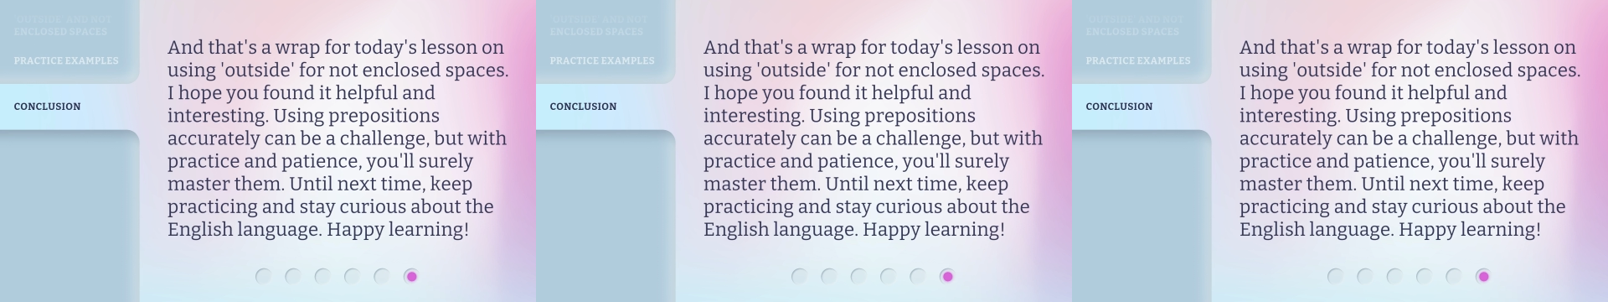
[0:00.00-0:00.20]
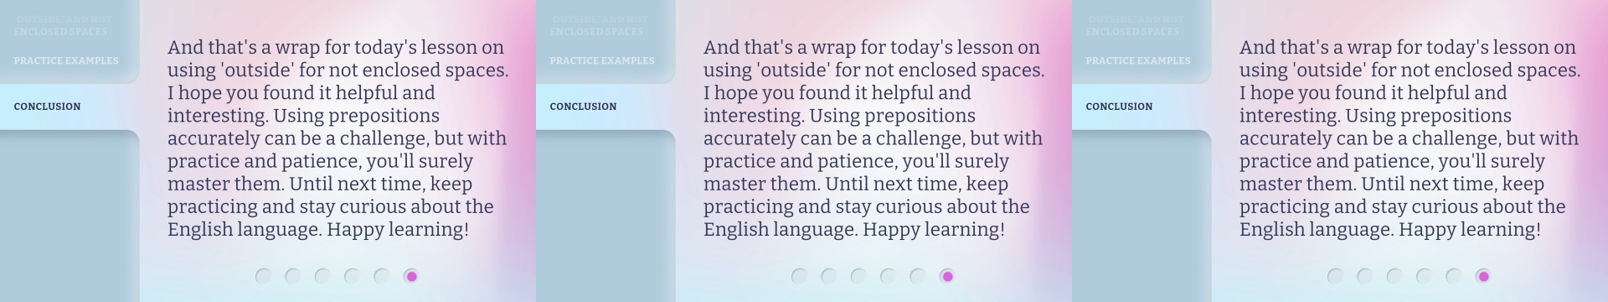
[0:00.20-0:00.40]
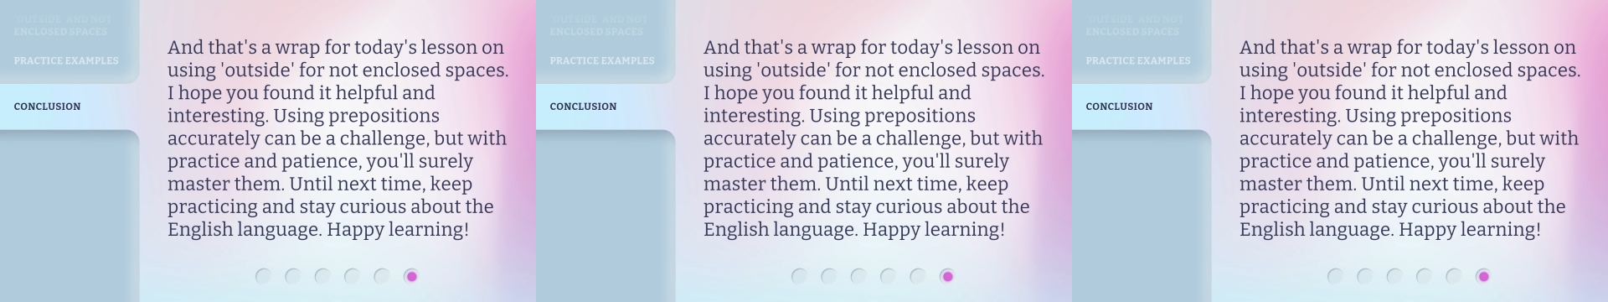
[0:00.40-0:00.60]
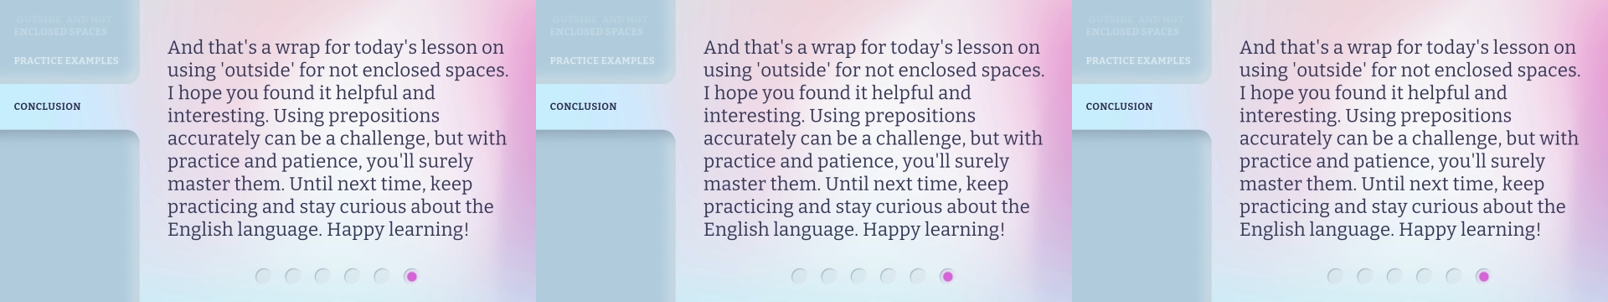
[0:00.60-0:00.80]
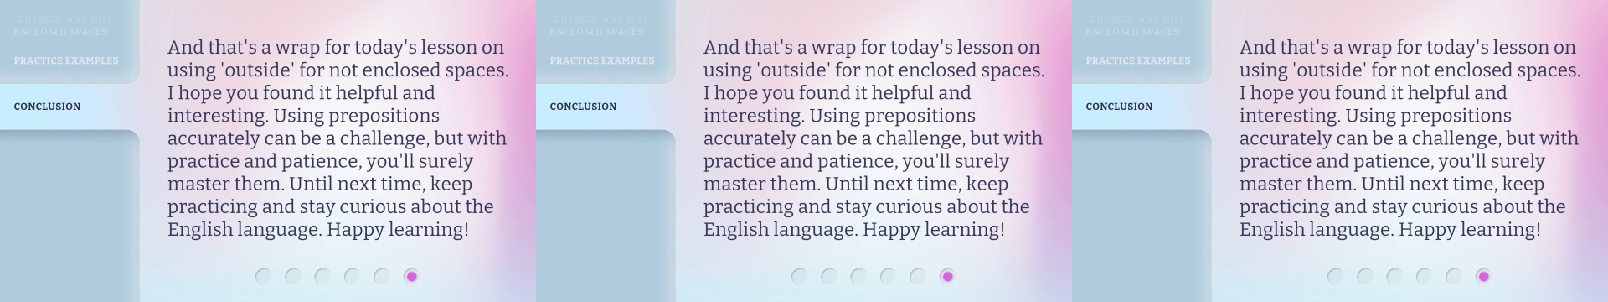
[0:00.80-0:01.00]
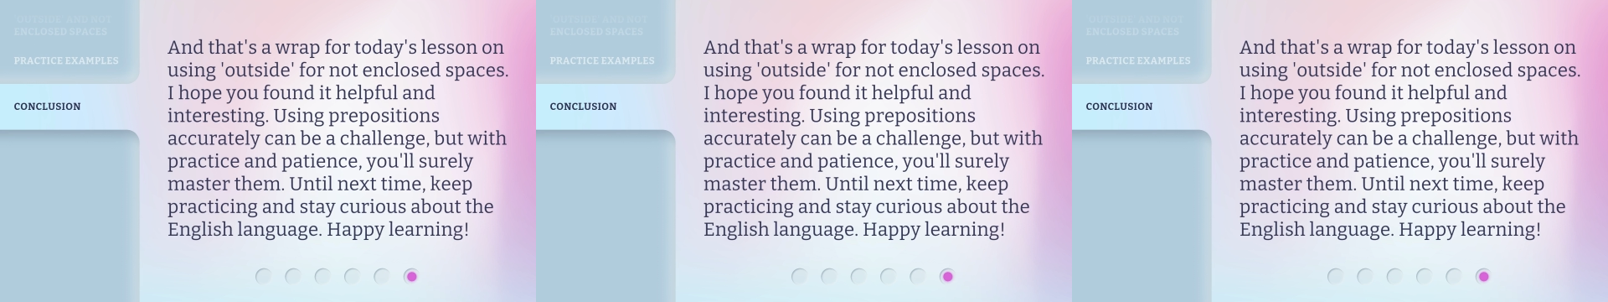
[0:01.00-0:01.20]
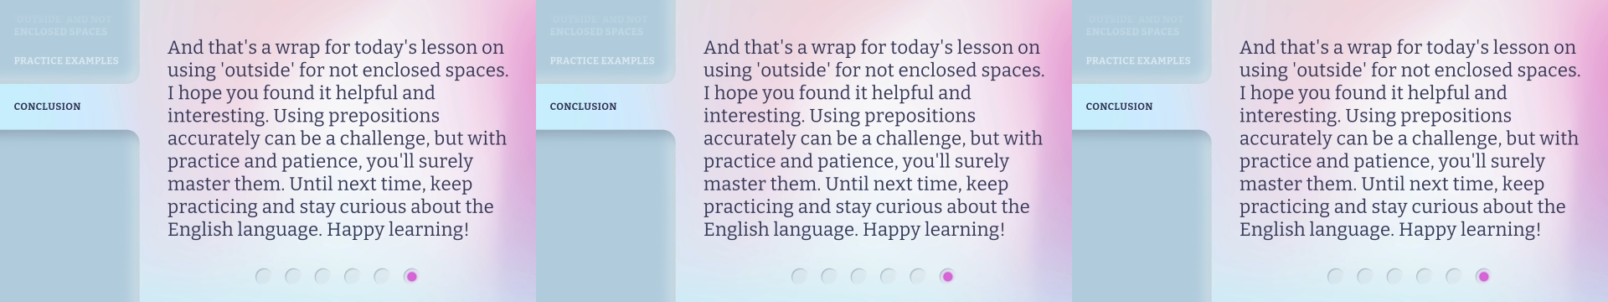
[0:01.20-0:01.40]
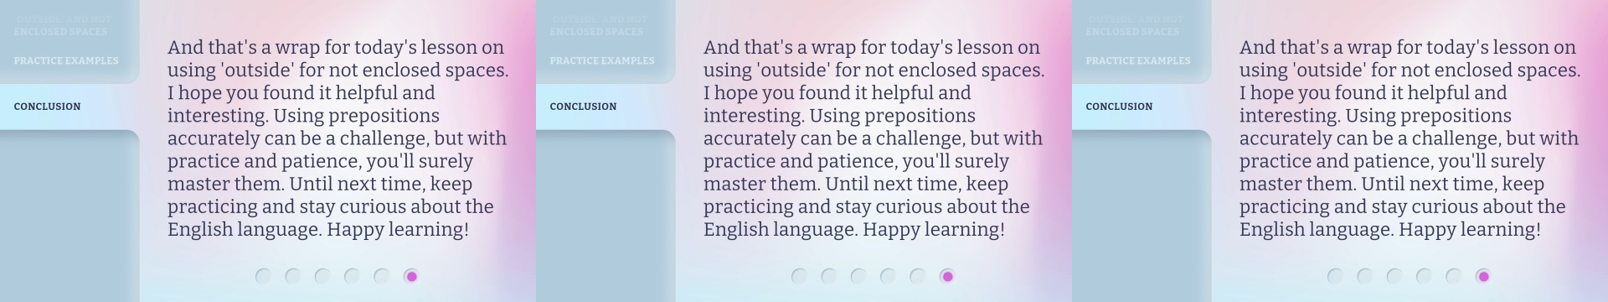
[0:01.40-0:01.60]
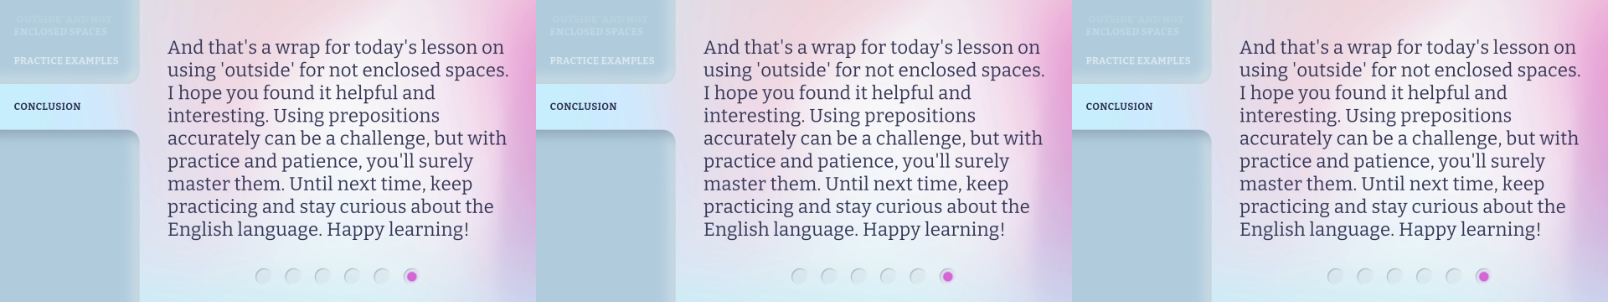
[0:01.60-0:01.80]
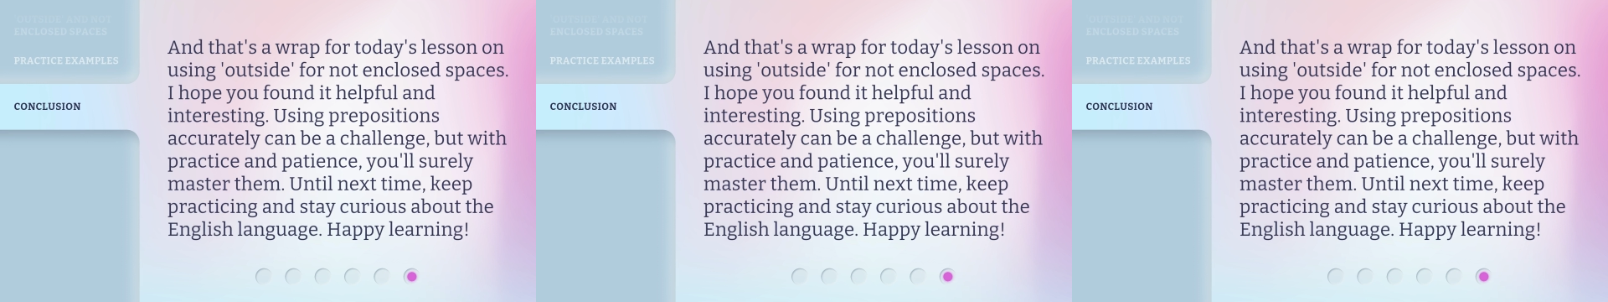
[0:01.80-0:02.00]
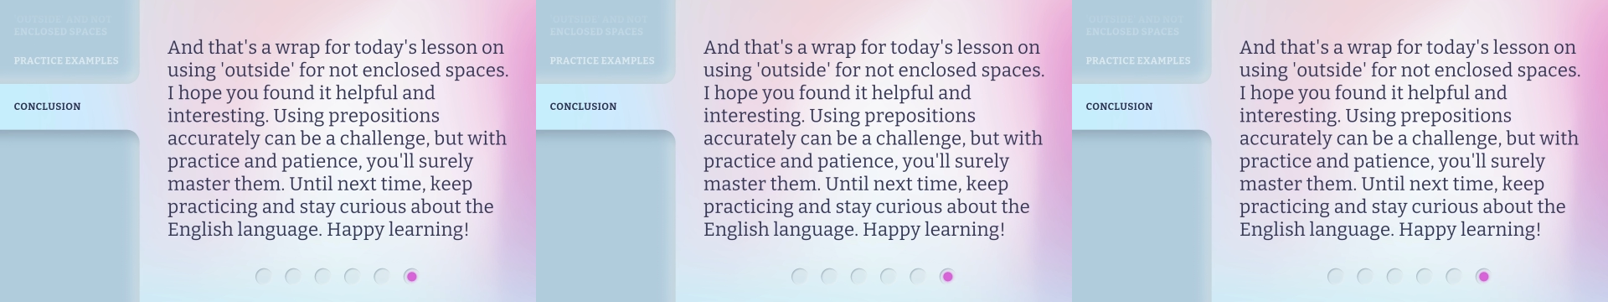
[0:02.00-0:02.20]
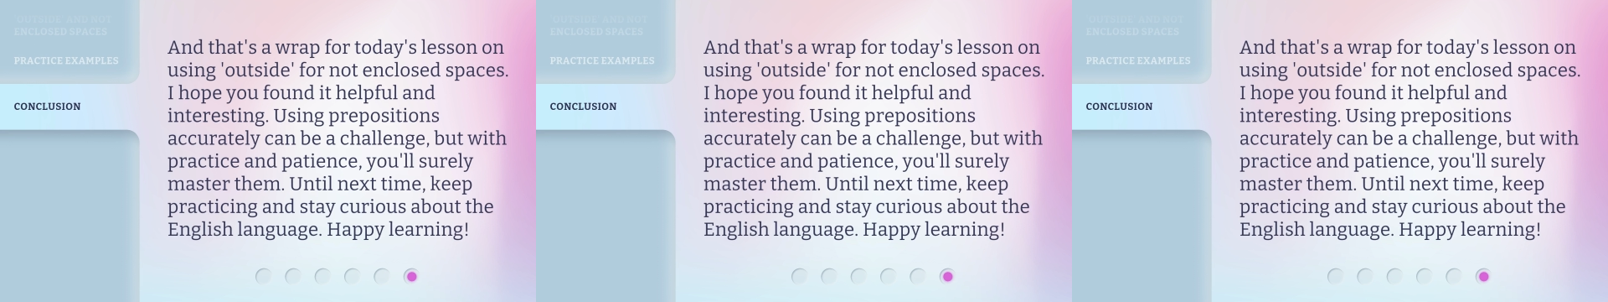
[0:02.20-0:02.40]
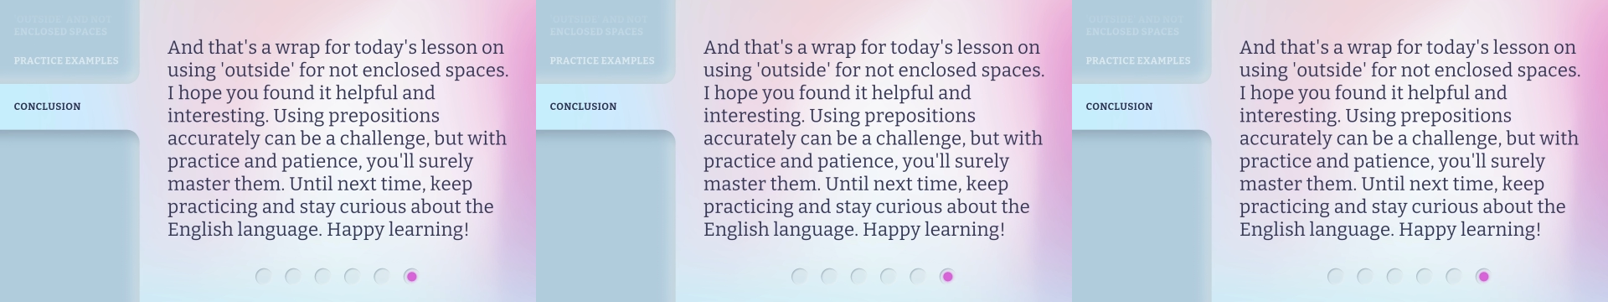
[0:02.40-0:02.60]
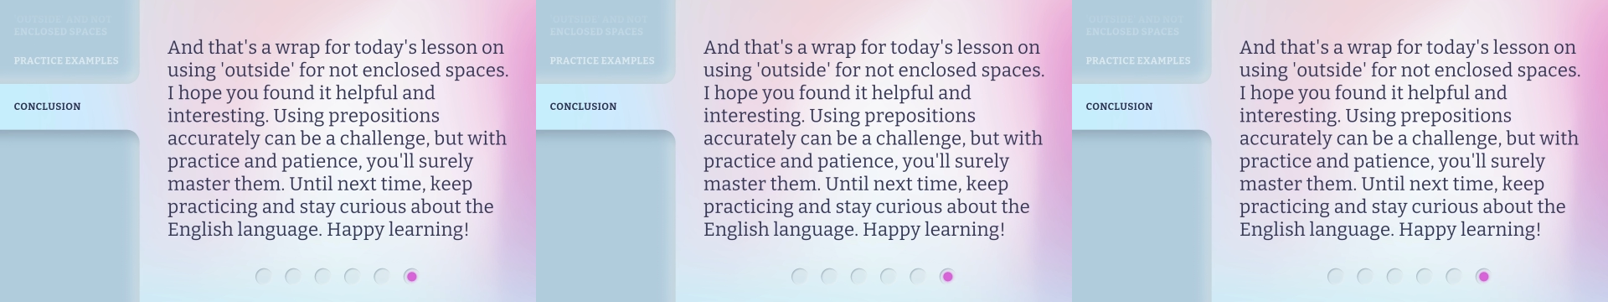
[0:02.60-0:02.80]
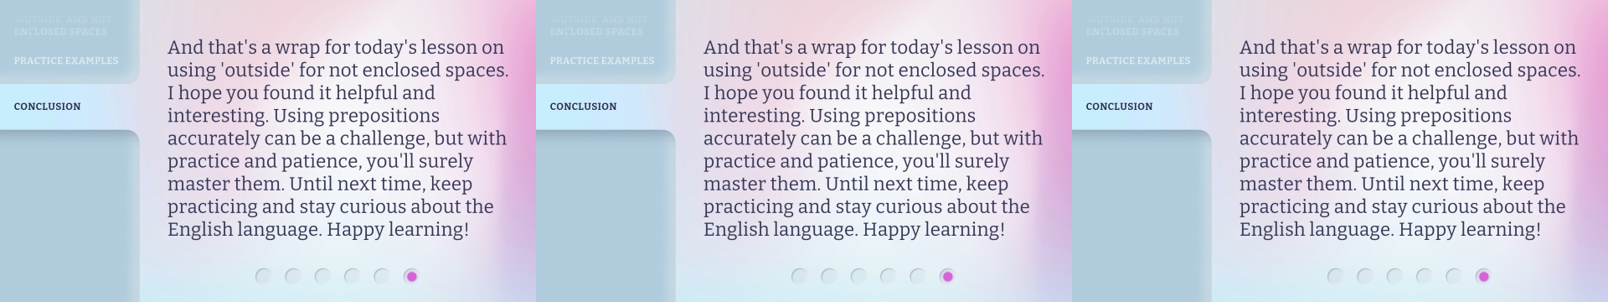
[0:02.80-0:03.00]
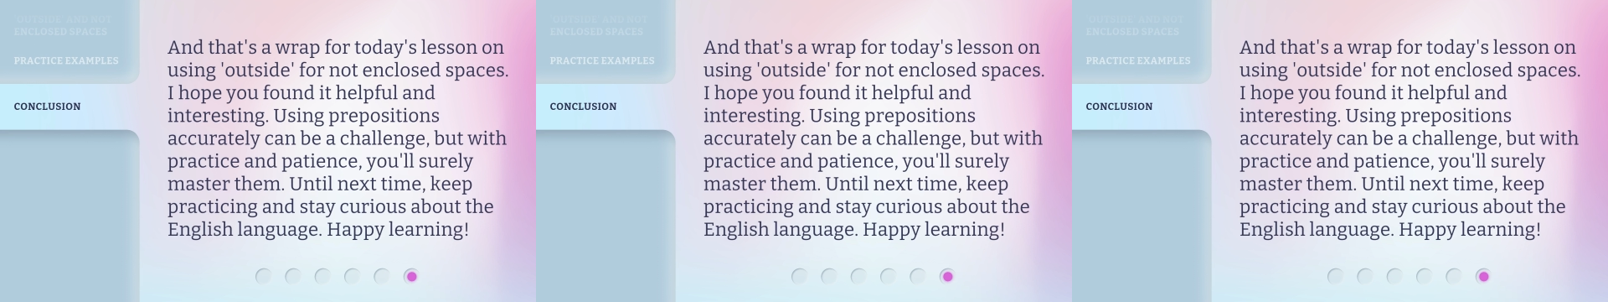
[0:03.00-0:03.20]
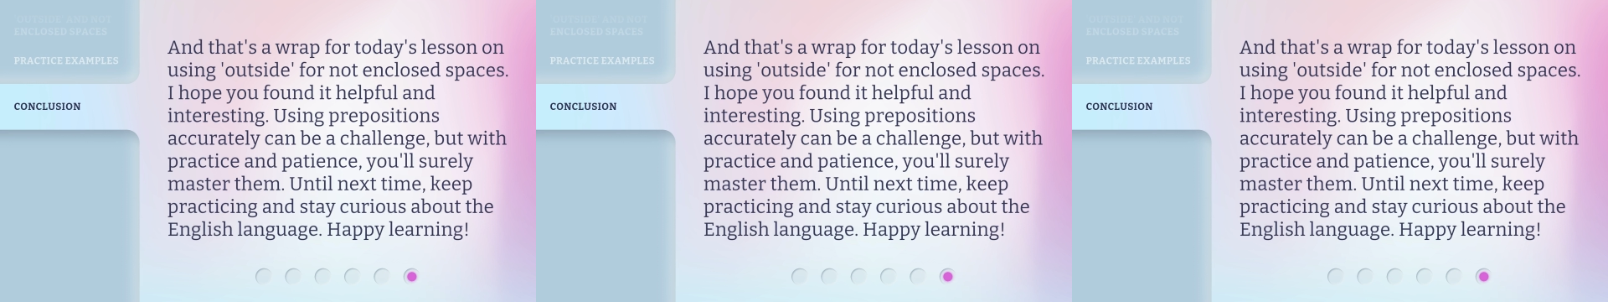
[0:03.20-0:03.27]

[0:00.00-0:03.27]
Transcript: (no speaker visible)